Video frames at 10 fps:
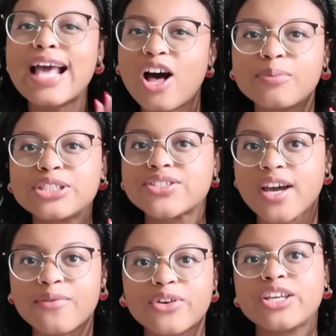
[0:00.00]
help
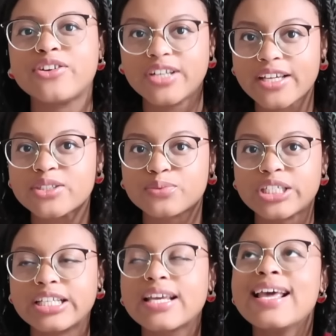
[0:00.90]
discovering your next
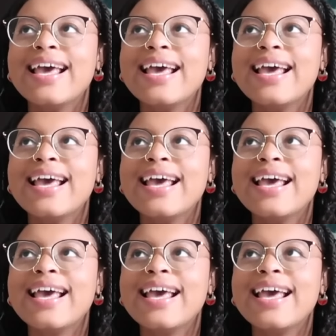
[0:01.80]
read.